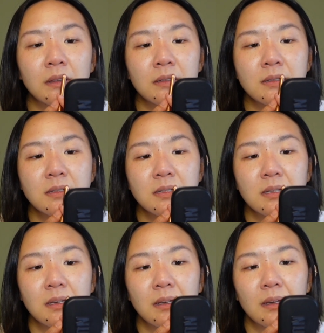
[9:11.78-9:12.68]
This is
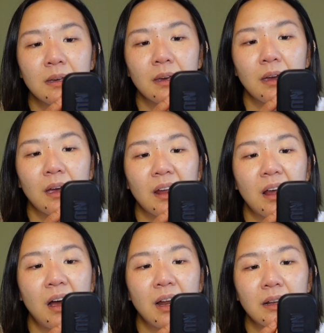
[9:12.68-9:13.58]
the
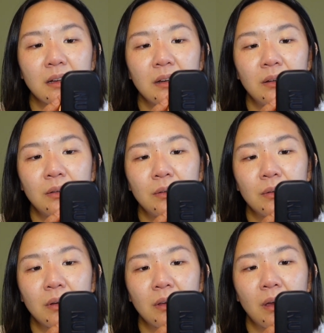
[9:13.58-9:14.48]
iconic
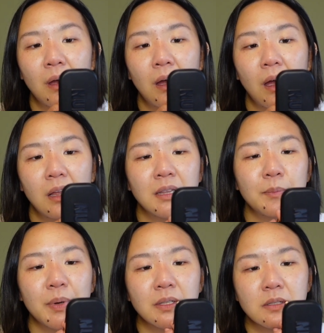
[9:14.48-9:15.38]
Nude
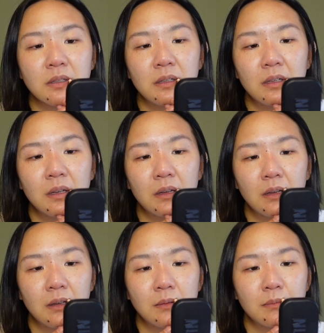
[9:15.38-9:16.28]
Lip Pencil
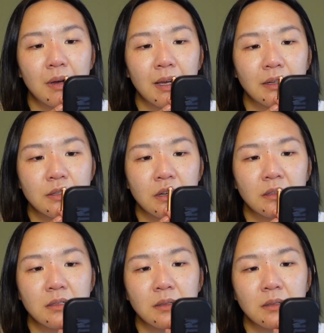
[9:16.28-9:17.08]
by Charlotte